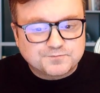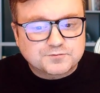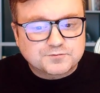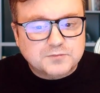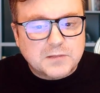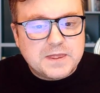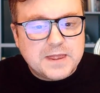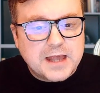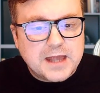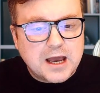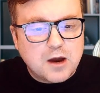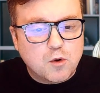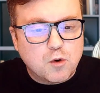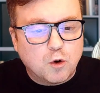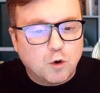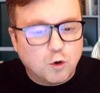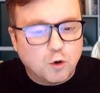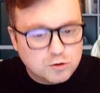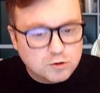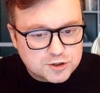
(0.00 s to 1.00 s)
Now,
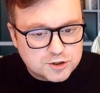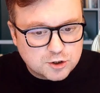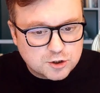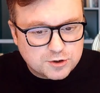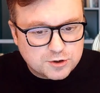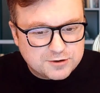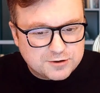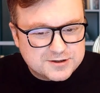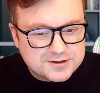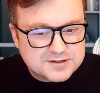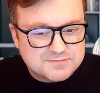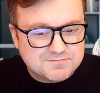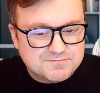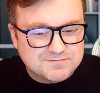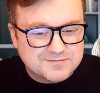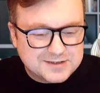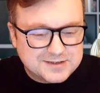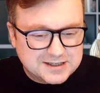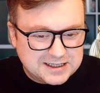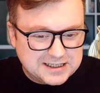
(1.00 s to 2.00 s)
also there is,
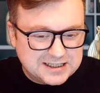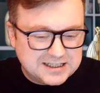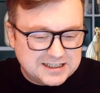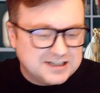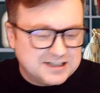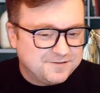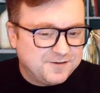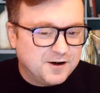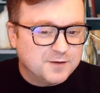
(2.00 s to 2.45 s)
if